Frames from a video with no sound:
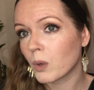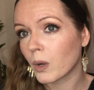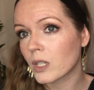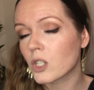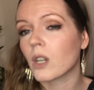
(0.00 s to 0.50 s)

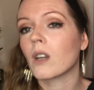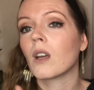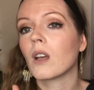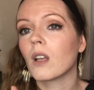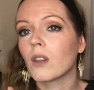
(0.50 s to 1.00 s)
question,
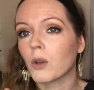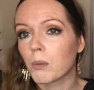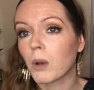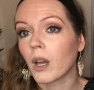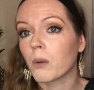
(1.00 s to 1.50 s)
the
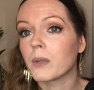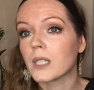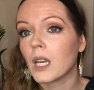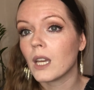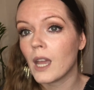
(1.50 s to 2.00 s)
reply was
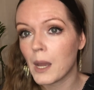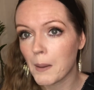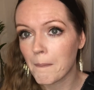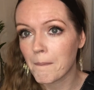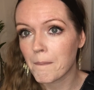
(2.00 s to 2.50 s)

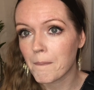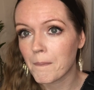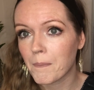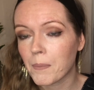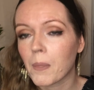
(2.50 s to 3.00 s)
him.
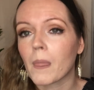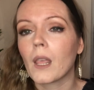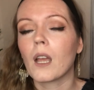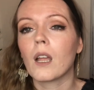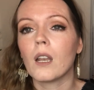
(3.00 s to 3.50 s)

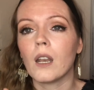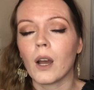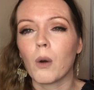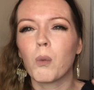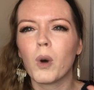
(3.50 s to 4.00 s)

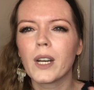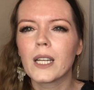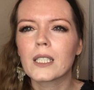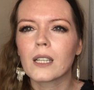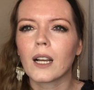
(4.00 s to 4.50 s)
Now, what
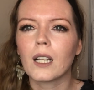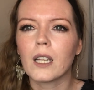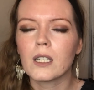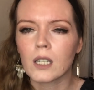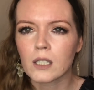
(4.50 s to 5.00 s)

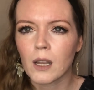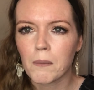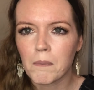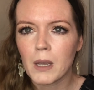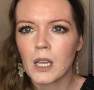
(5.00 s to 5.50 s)
exactly does it
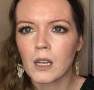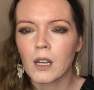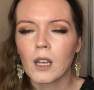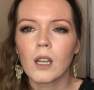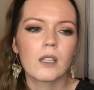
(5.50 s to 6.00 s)
mean
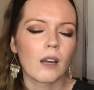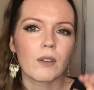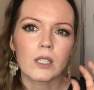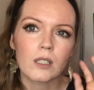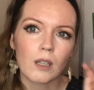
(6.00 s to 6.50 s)
to have
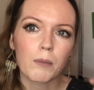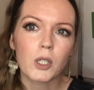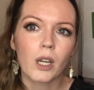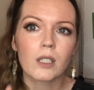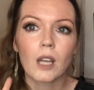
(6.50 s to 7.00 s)
a
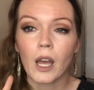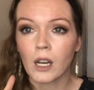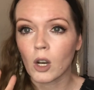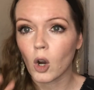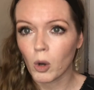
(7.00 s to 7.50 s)
subject and
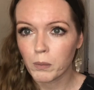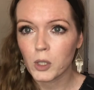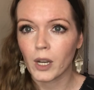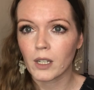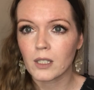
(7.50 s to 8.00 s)
an
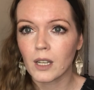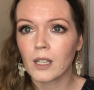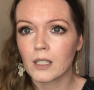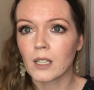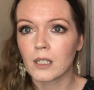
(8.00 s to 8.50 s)
object
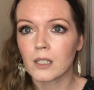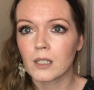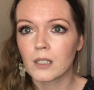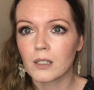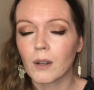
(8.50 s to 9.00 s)
in a
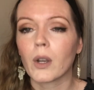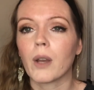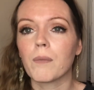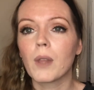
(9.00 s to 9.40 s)
sentence? Okay,